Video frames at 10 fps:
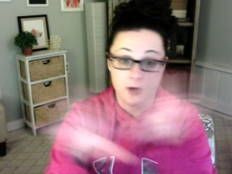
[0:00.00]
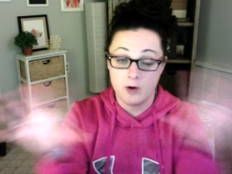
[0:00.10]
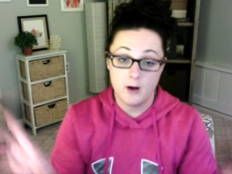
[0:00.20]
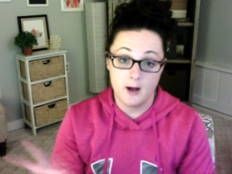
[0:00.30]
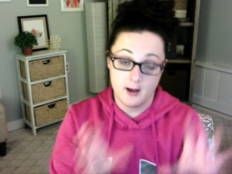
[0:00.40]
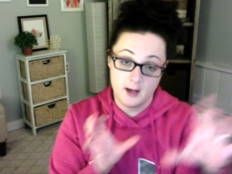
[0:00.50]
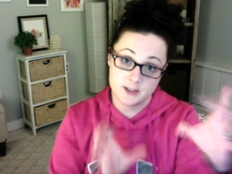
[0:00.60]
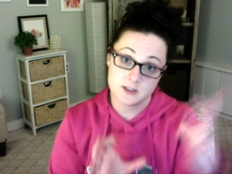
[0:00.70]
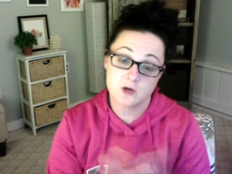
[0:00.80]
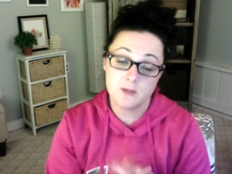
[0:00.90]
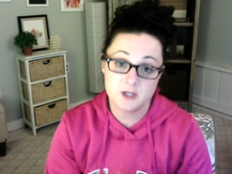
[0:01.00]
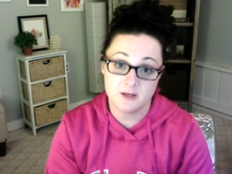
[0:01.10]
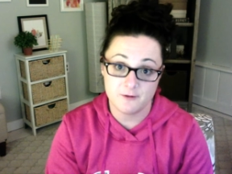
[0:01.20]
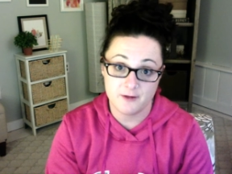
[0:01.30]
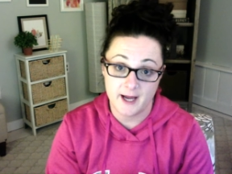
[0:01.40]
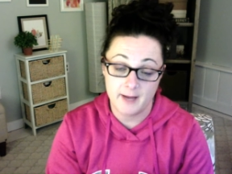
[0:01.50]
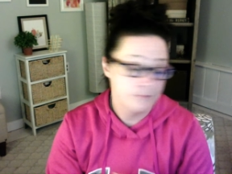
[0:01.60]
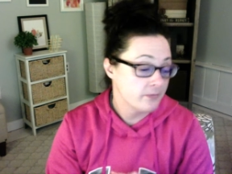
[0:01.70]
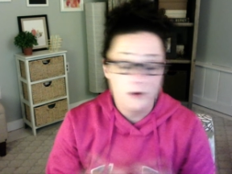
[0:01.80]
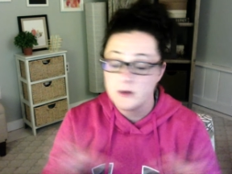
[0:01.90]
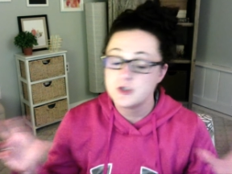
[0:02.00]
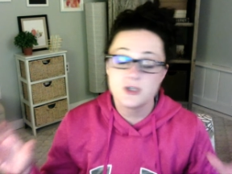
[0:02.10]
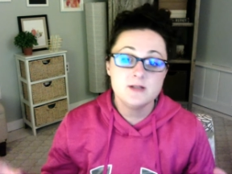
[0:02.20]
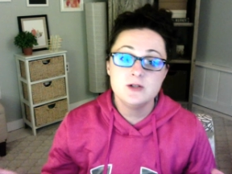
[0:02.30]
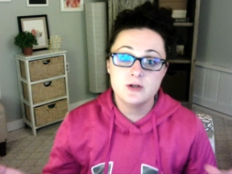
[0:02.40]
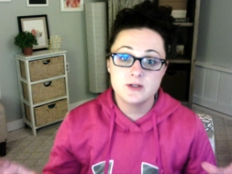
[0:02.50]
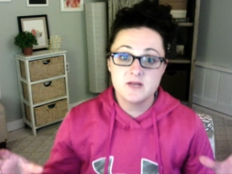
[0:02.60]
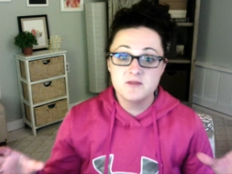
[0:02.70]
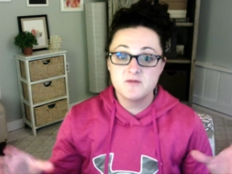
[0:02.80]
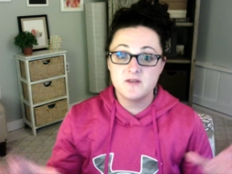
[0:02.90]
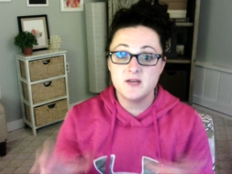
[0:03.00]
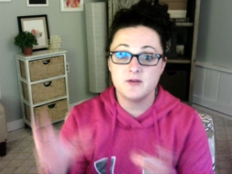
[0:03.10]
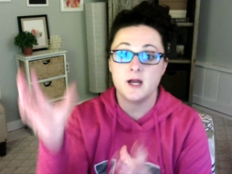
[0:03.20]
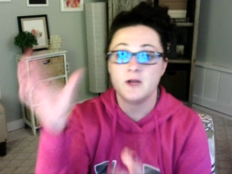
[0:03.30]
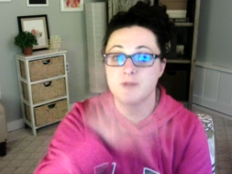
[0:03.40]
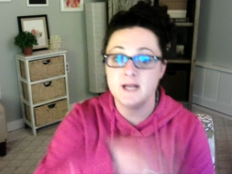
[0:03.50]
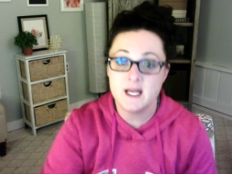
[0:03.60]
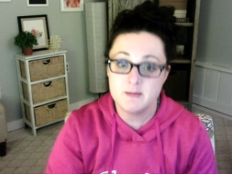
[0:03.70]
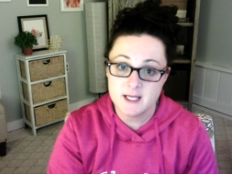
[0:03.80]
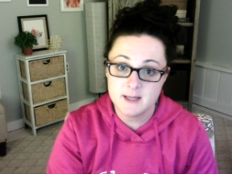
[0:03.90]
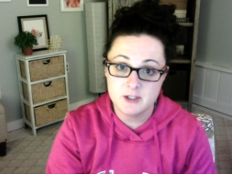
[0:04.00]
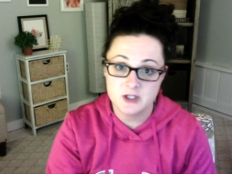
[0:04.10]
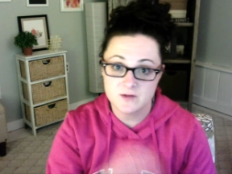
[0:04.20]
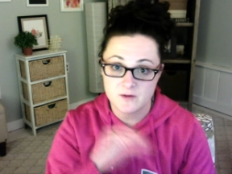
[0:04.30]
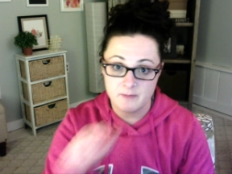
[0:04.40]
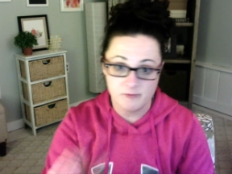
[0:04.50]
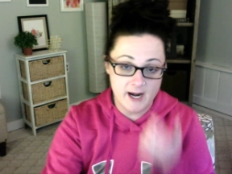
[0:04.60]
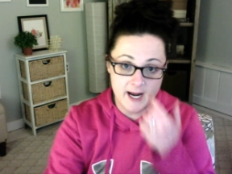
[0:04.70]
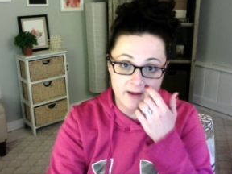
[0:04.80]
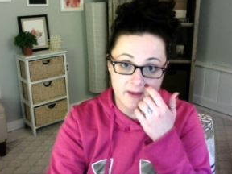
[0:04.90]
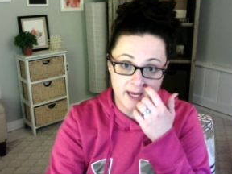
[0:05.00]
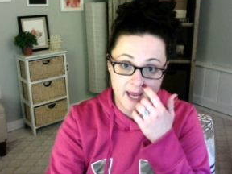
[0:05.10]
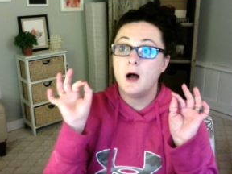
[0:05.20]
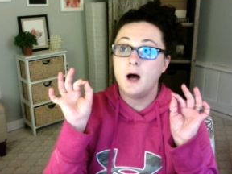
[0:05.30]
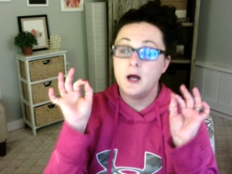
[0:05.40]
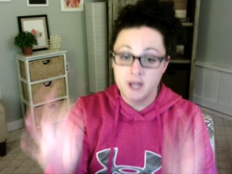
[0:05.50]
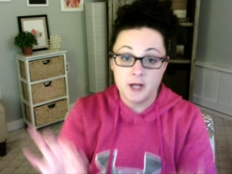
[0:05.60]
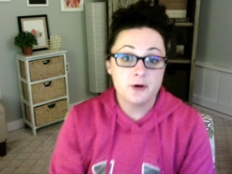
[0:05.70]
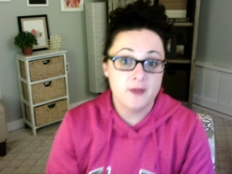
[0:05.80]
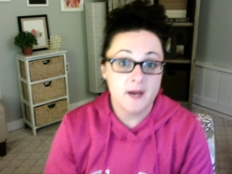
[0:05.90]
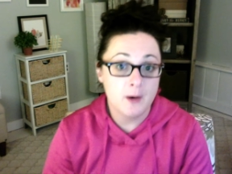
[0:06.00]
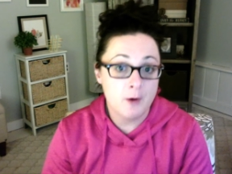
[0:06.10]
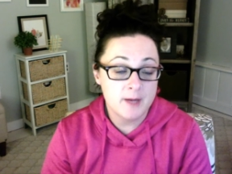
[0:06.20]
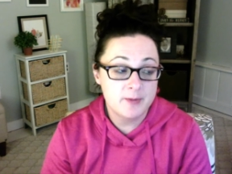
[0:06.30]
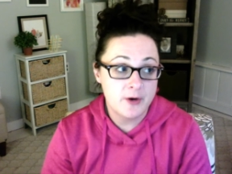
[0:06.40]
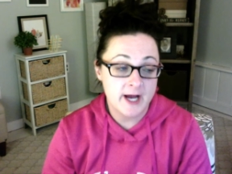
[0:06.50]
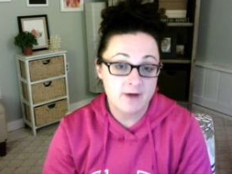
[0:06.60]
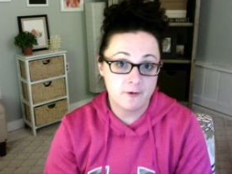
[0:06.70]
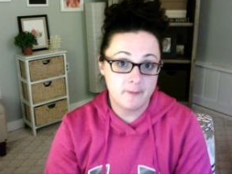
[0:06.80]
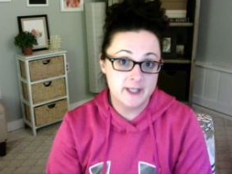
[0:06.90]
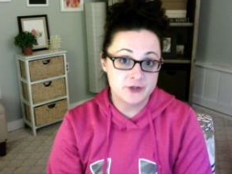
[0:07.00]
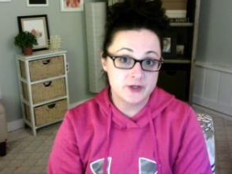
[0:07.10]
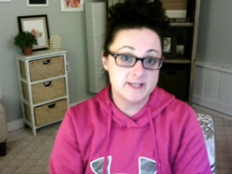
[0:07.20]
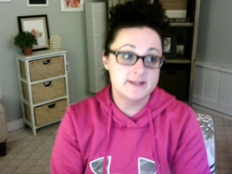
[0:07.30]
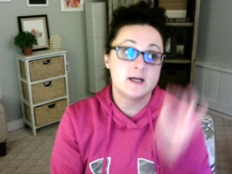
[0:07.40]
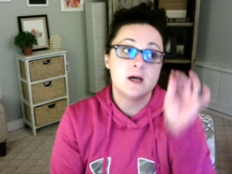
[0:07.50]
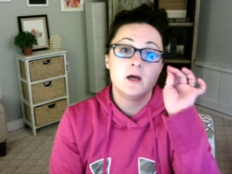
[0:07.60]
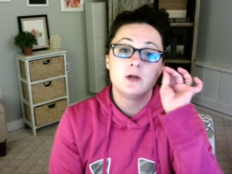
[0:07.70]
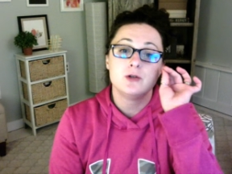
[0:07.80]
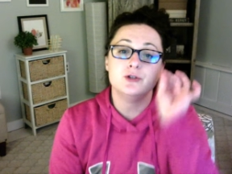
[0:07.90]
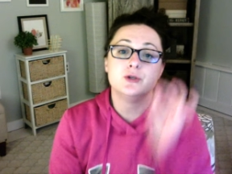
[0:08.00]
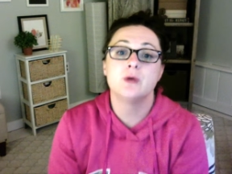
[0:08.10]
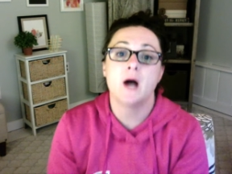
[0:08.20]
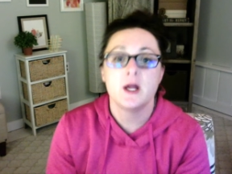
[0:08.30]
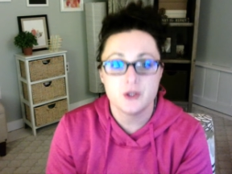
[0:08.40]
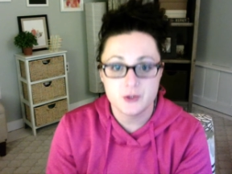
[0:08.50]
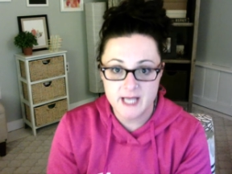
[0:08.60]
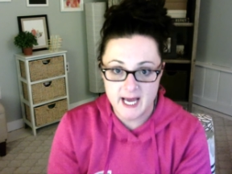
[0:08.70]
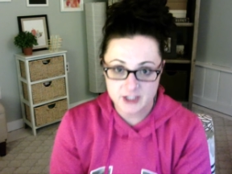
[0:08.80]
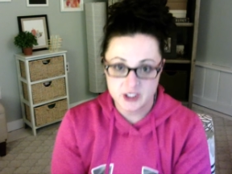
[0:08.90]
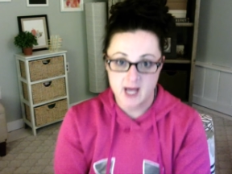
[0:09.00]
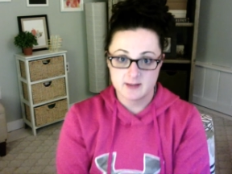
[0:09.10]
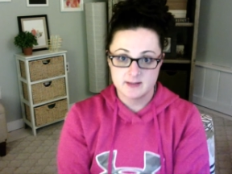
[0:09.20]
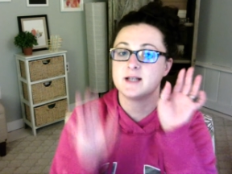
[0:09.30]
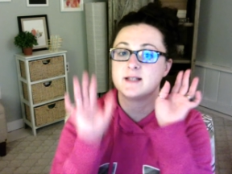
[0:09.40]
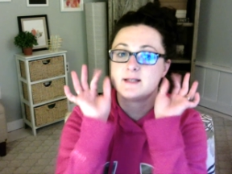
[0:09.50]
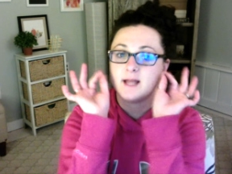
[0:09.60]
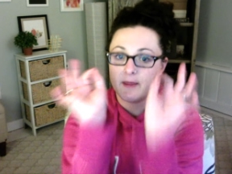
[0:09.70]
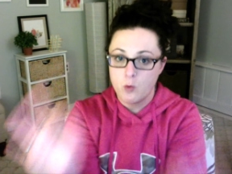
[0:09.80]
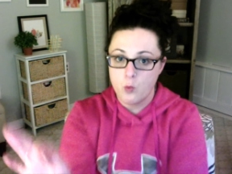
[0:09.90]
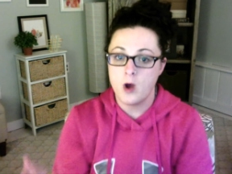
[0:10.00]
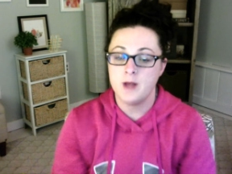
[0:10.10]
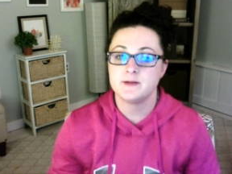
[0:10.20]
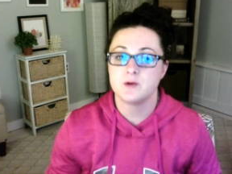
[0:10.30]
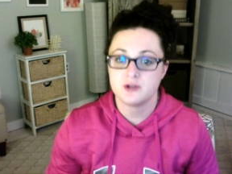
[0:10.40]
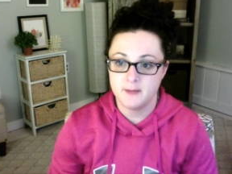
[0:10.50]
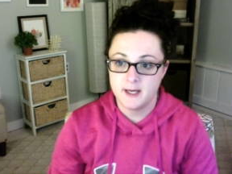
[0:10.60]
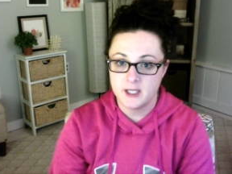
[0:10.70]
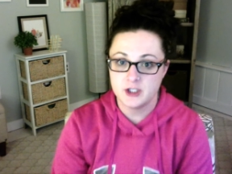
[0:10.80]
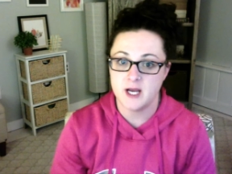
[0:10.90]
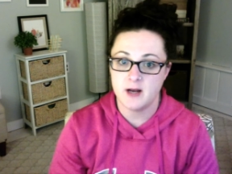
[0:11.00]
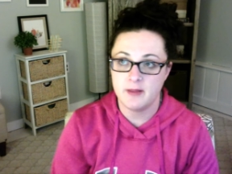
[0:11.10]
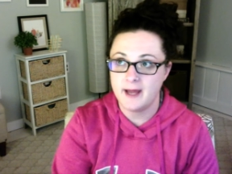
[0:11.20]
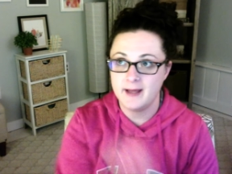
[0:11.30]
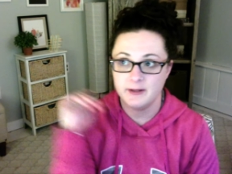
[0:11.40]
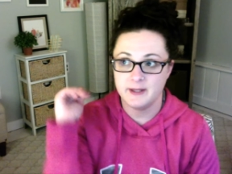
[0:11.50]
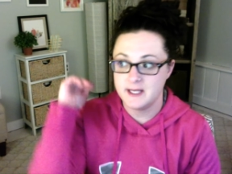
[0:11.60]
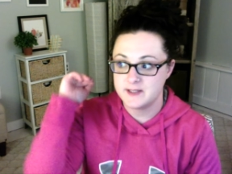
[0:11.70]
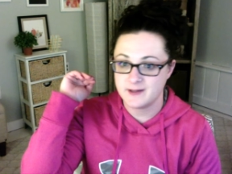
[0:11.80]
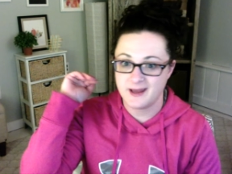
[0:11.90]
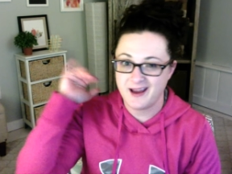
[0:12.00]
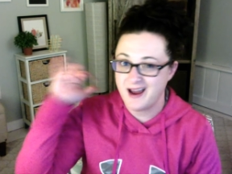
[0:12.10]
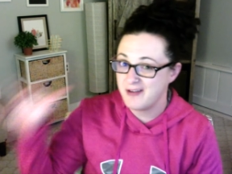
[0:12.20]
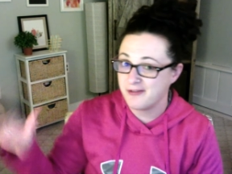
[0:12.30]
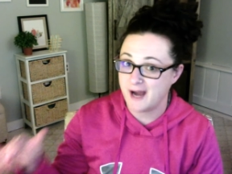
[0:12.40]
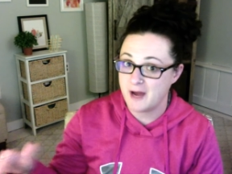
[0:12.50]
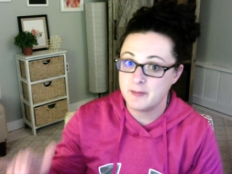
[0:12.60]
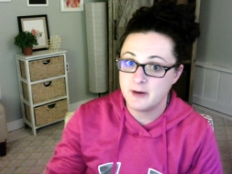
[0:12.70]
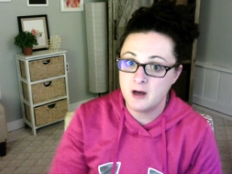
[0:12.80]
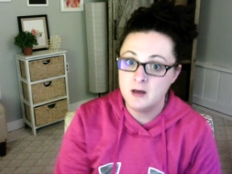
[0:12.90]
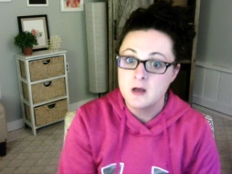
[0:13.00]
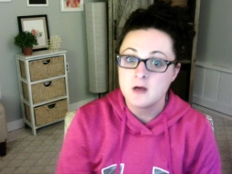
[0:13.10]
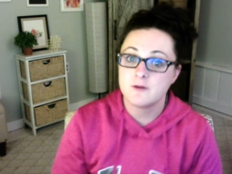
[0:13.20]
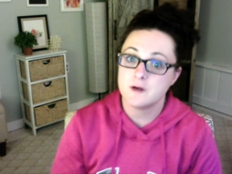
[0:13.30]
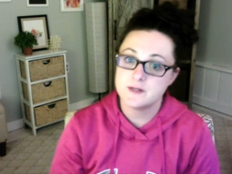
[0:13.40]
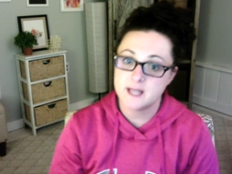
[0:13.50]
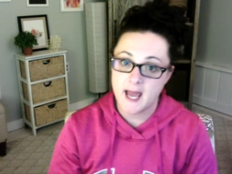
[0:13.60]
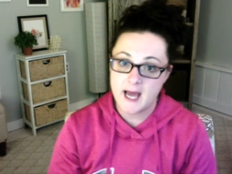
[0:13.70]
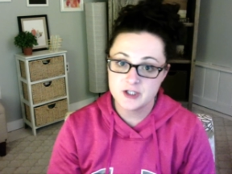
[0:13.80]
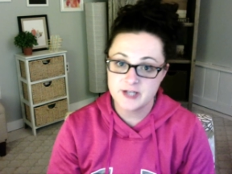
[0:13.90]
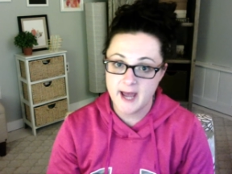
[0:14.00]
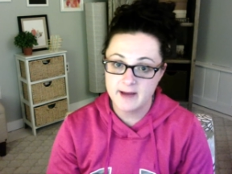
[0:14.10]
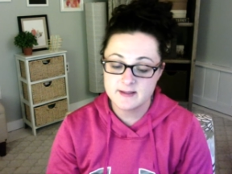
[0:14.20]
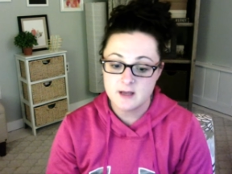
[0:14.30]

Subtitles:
a description for that. Just do yourself the favor and rename the images from right out of the gate. Another thing I want to point out for Pinterest, do not use hashtags. This is like the one social media channel that is like kind of frowned upon for using hashtags.